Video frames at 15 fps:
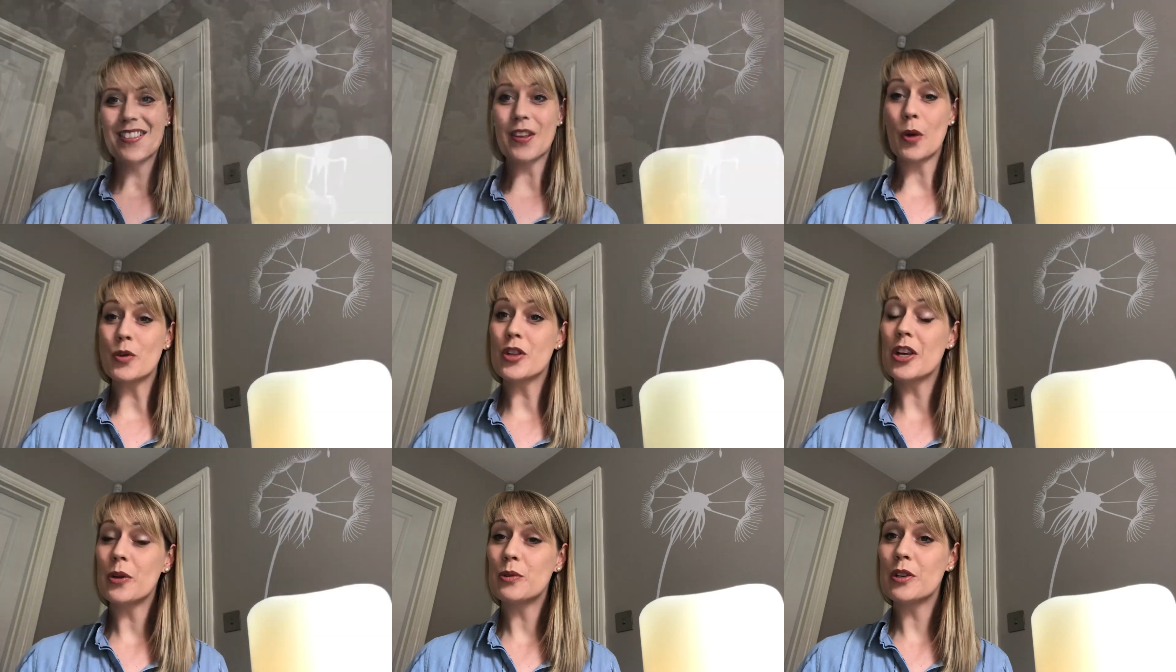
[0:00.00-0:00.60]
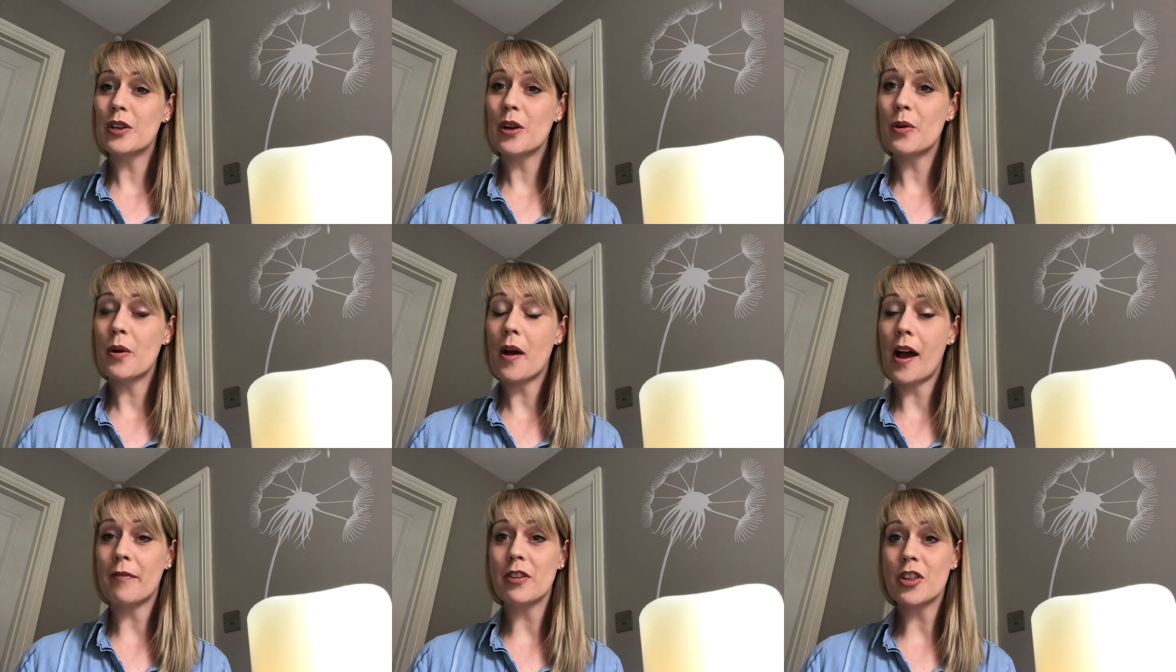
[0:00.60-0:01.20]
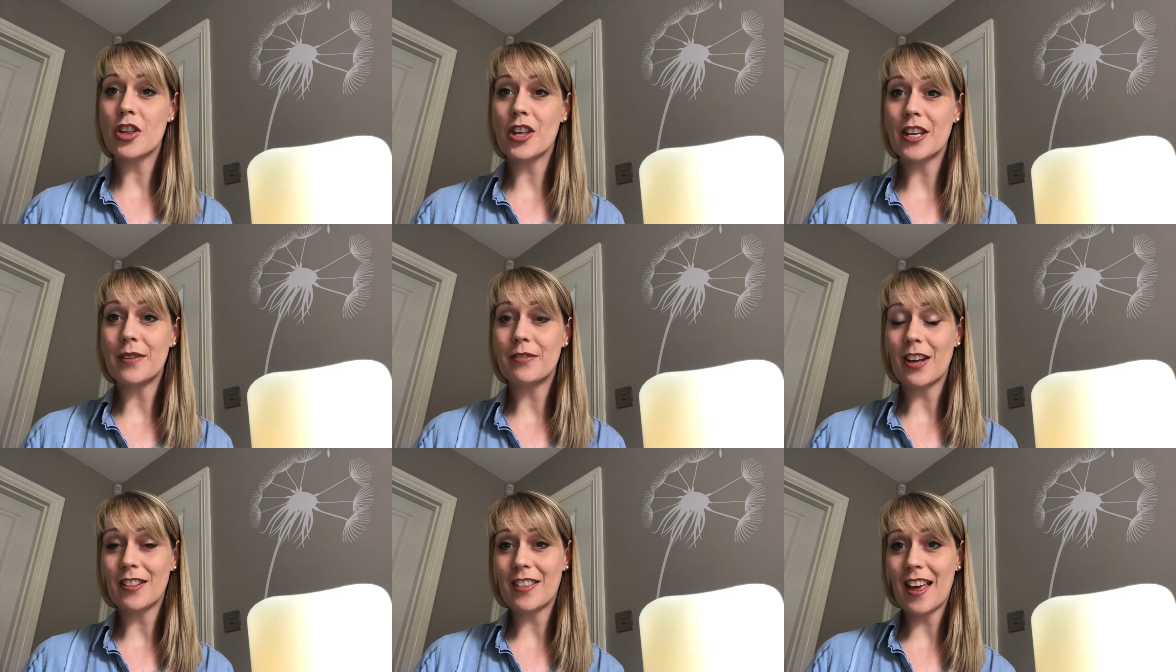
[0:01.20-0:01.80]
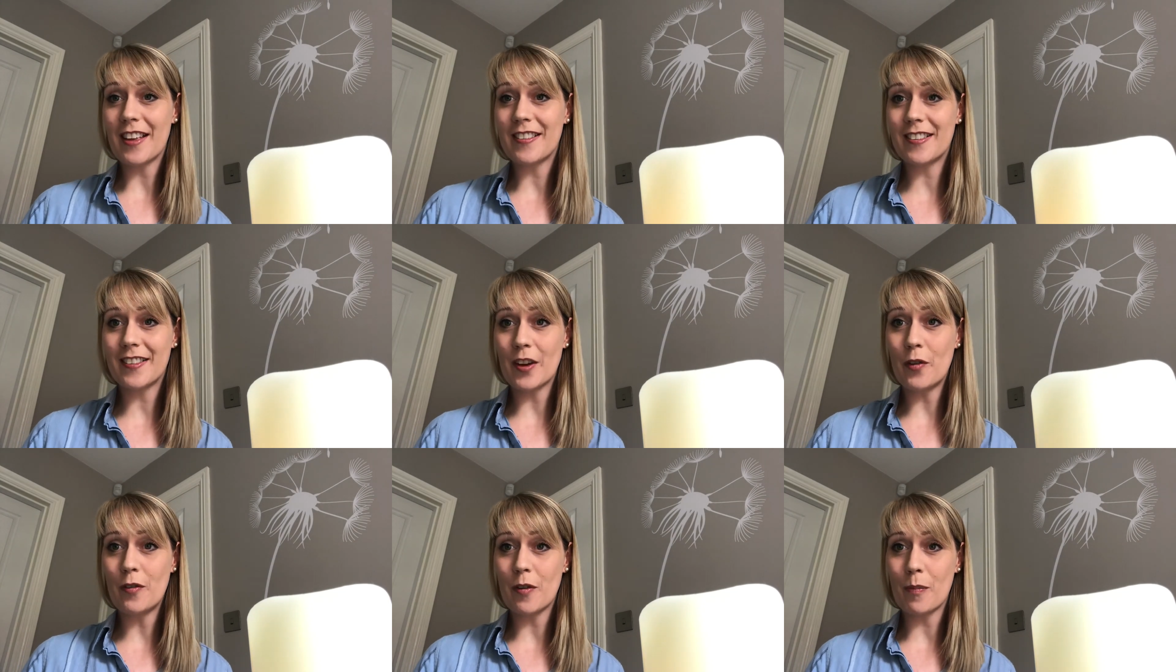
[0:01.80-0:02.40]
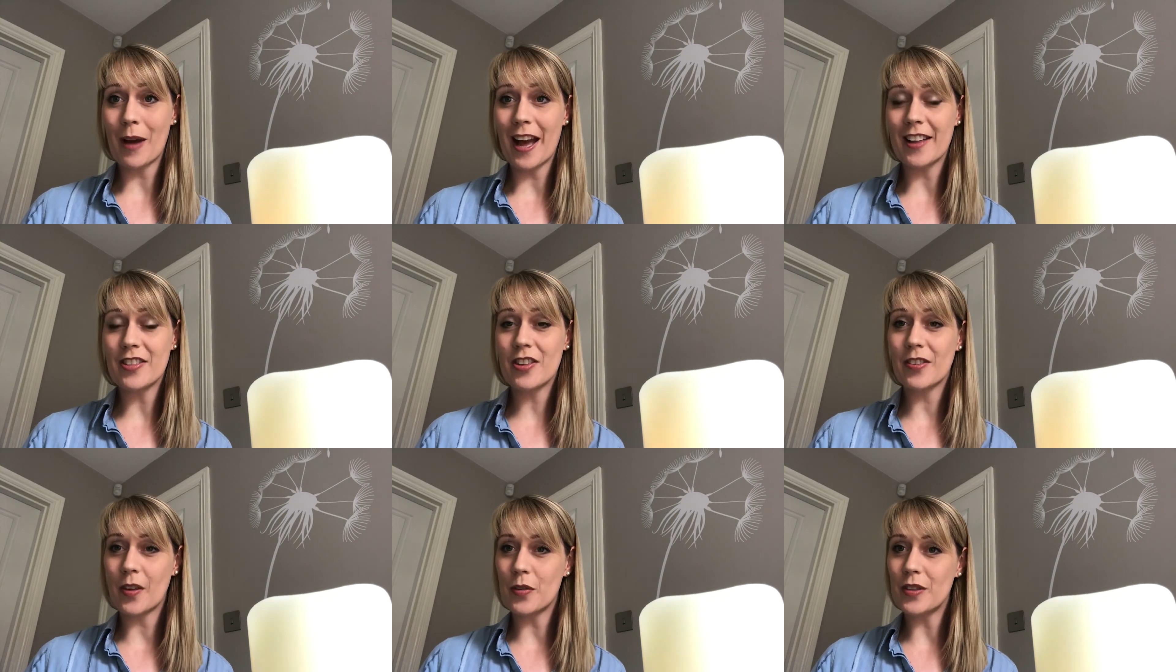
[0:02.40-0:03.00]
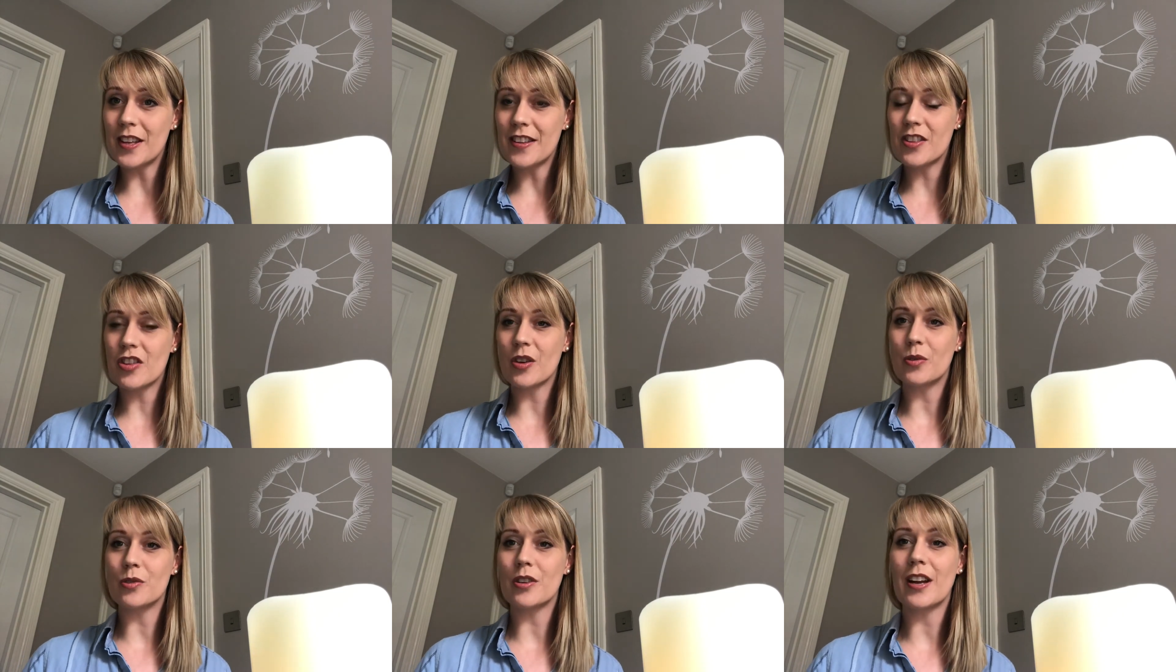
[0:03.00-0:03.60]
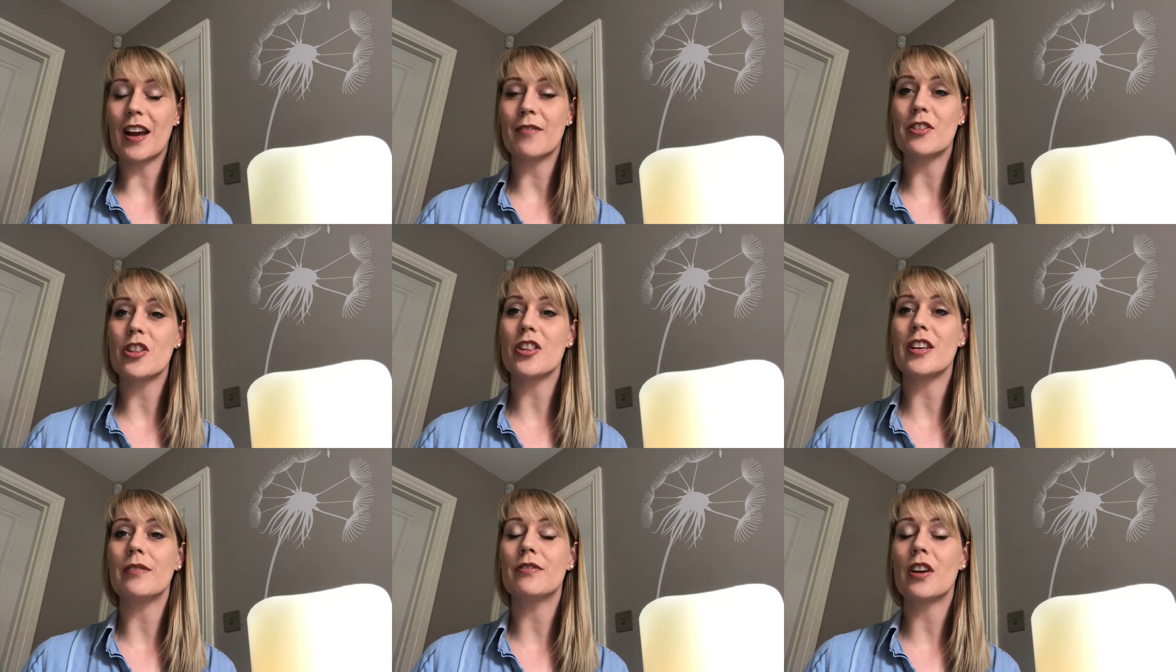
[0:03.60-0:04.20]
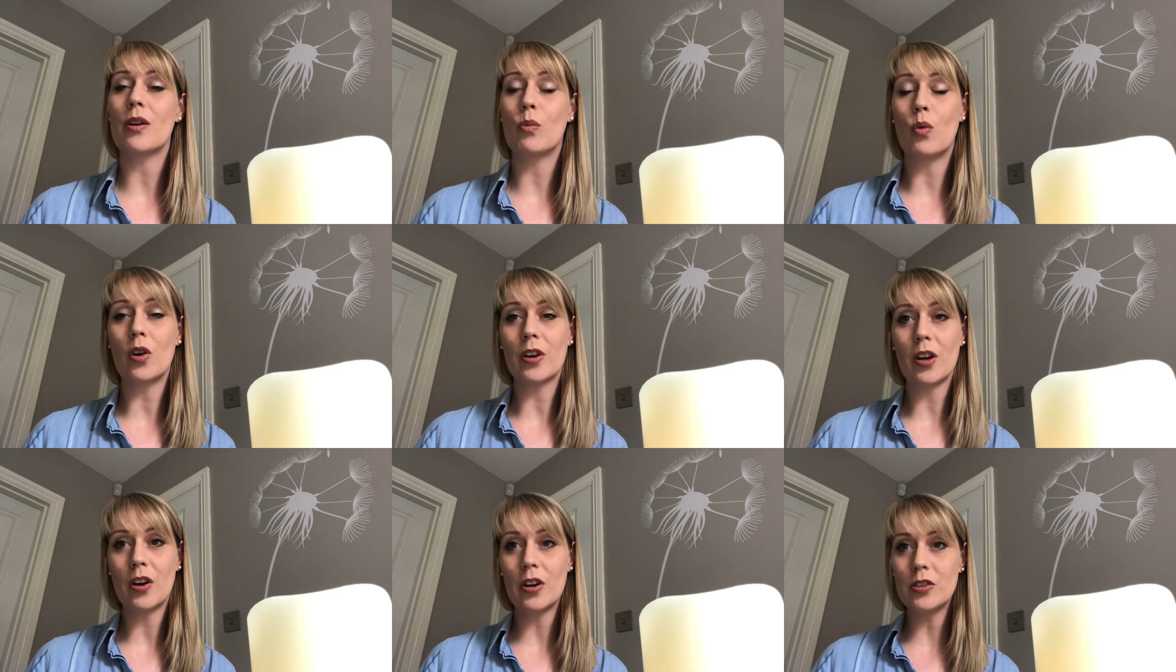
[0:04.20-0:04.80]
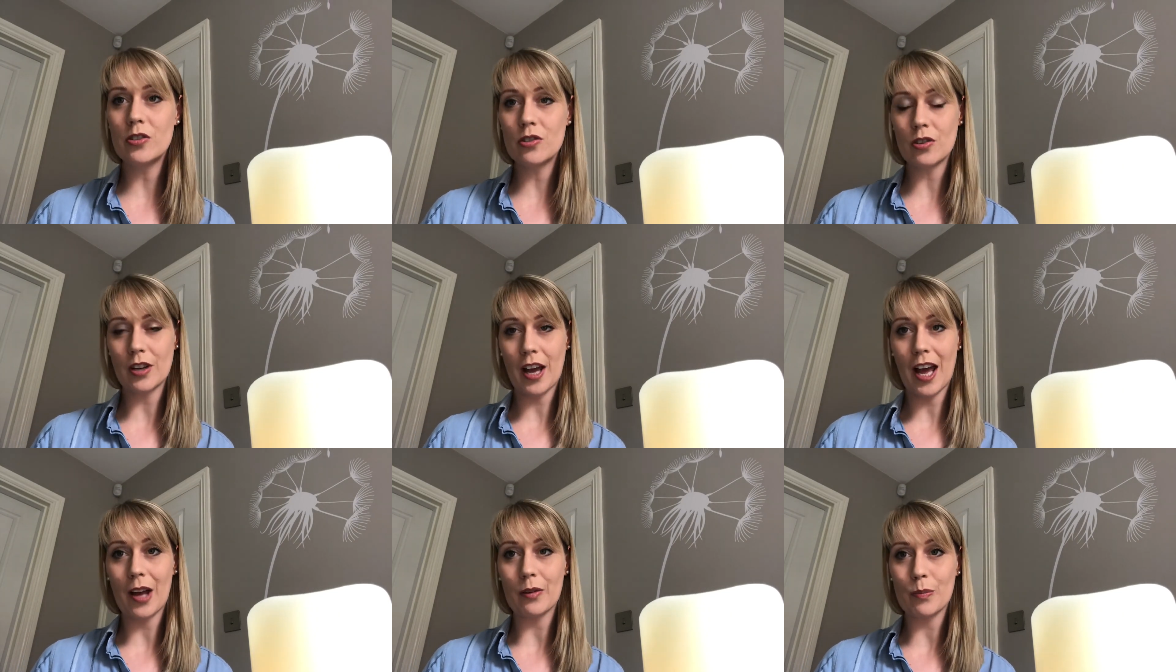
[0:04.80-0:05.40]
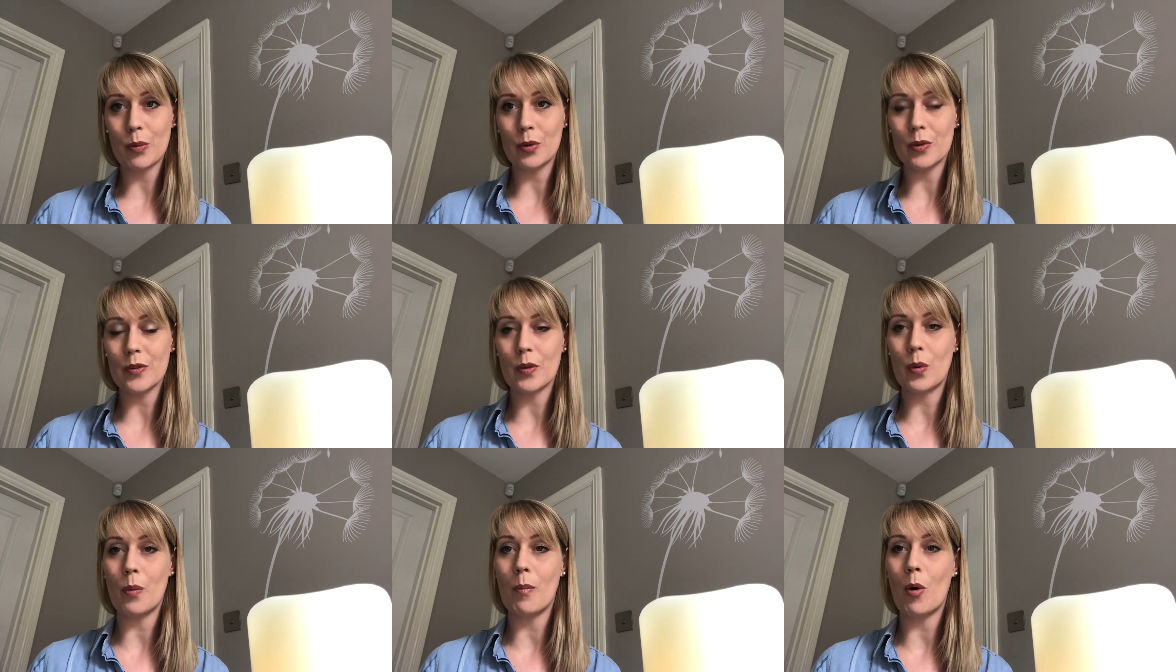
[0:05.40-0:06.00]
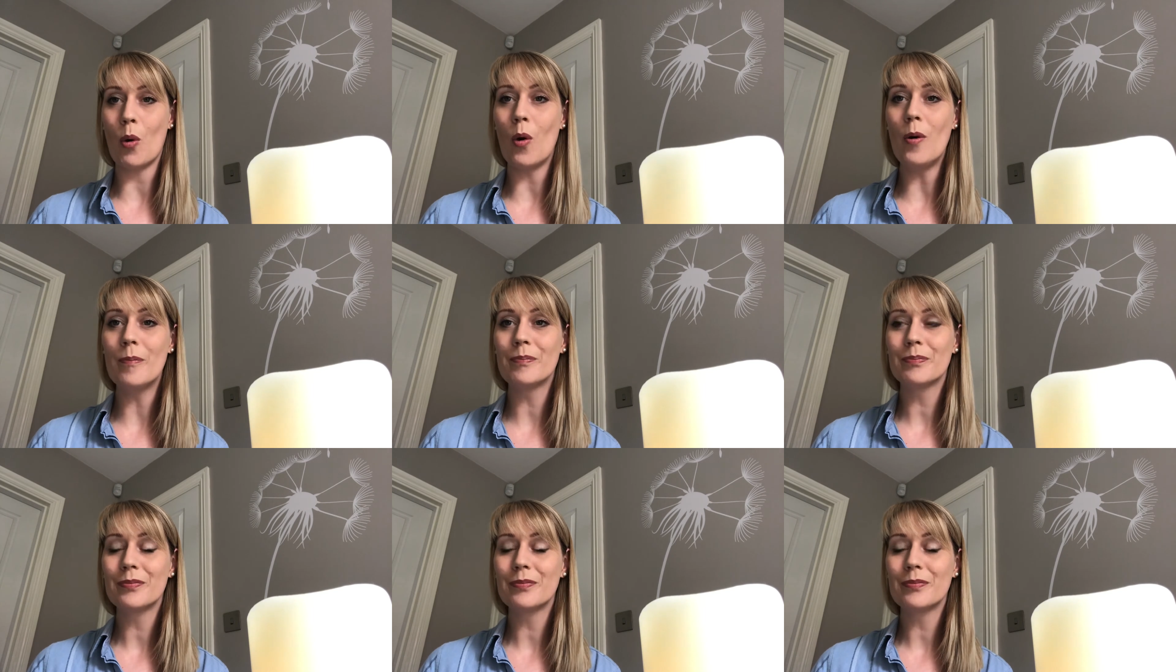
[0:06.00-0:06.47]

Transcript: So children who have achieved their silver badge, so these children have achieved 100 Housepoints or more,